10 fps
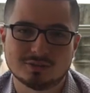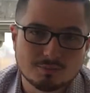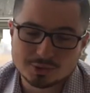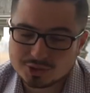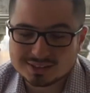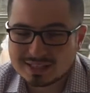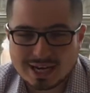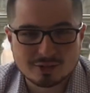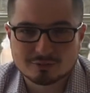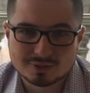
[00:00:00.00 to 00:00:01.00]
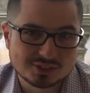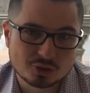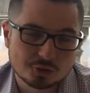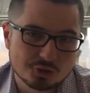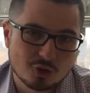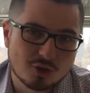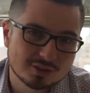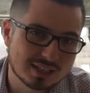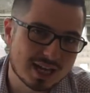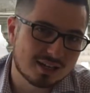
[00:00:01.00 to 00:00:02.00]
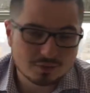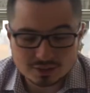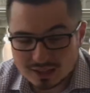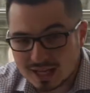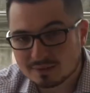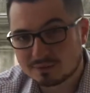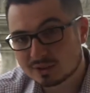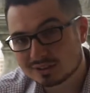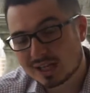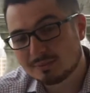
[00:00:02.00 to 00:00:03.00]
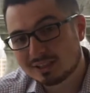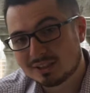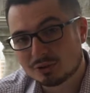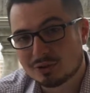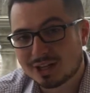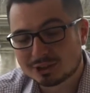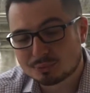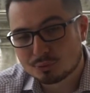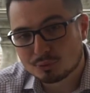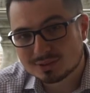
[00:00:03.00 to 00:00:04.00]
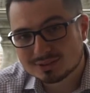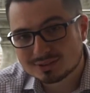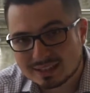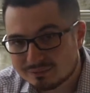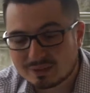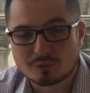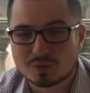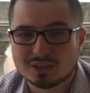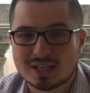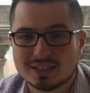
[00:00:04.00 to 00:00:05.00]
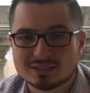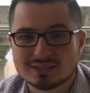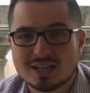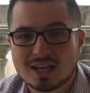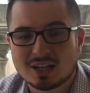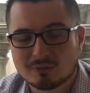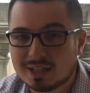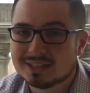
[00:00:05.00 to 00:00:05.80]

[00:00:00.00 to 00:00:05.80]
But there is inherent risk early on that for a lot of first time technical entrepreneurs, they've never realized. A great